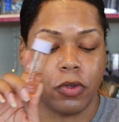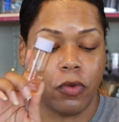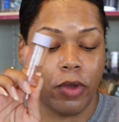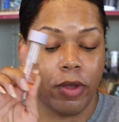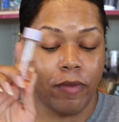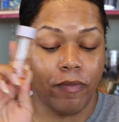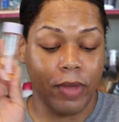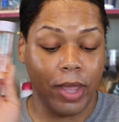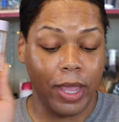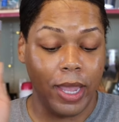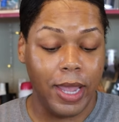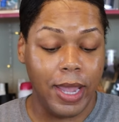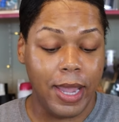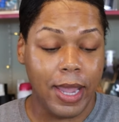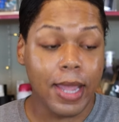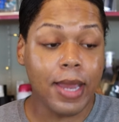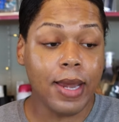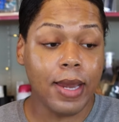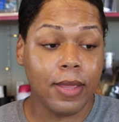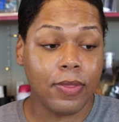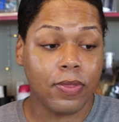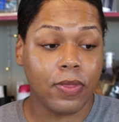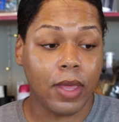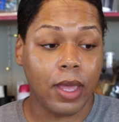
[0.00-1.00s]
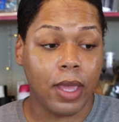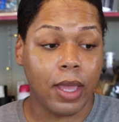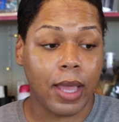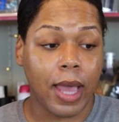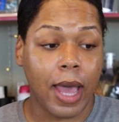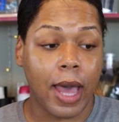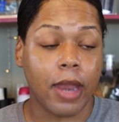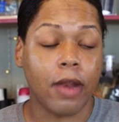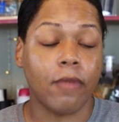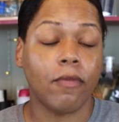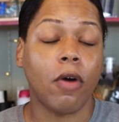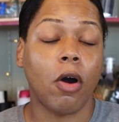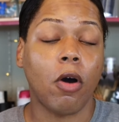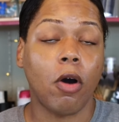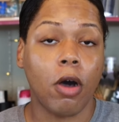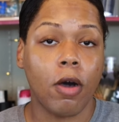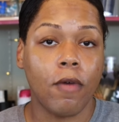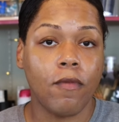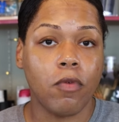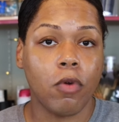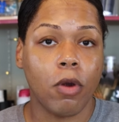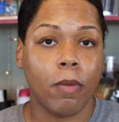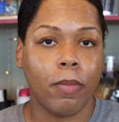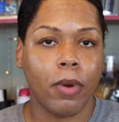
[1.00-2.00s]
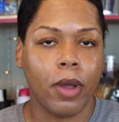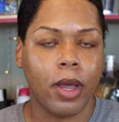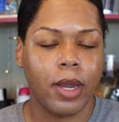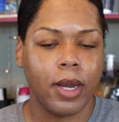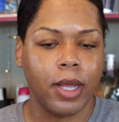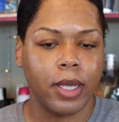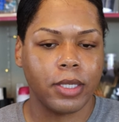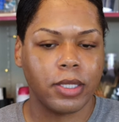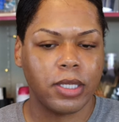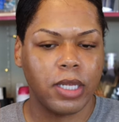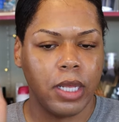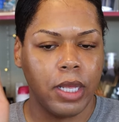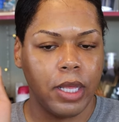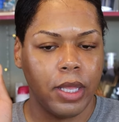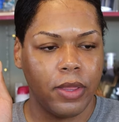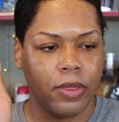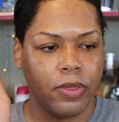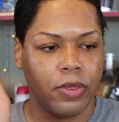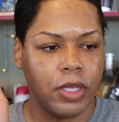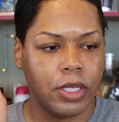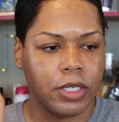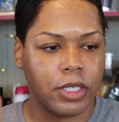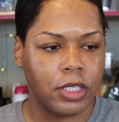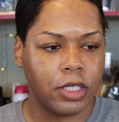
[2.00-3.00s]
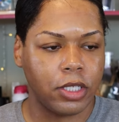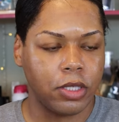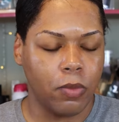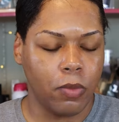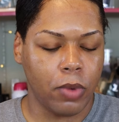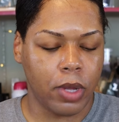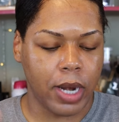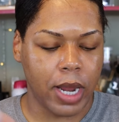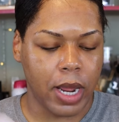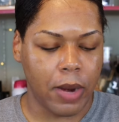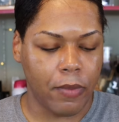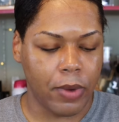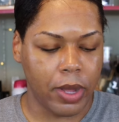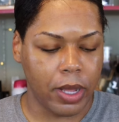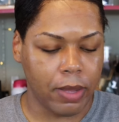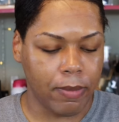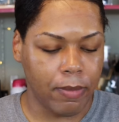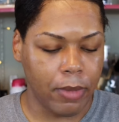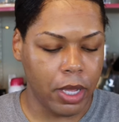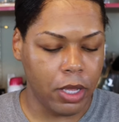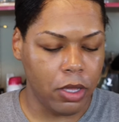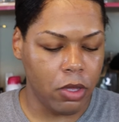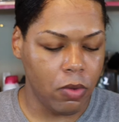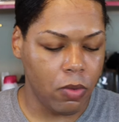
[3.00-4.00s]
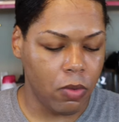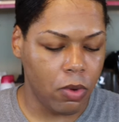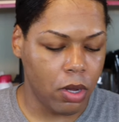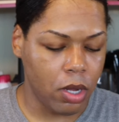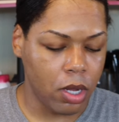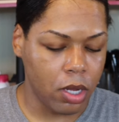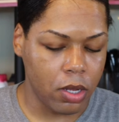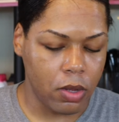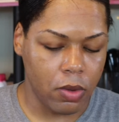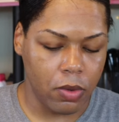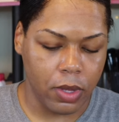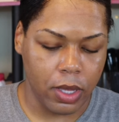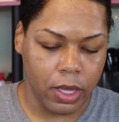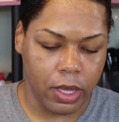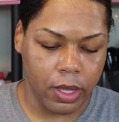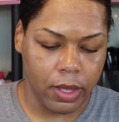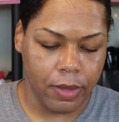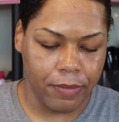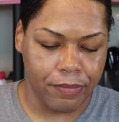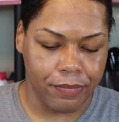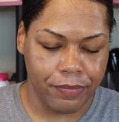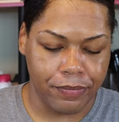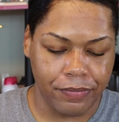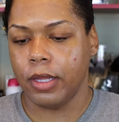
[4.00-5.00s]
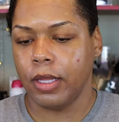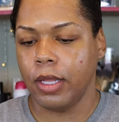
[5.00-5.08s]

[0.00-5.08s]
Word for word: So if anything out of all four products, this is the one I recommend you all go get.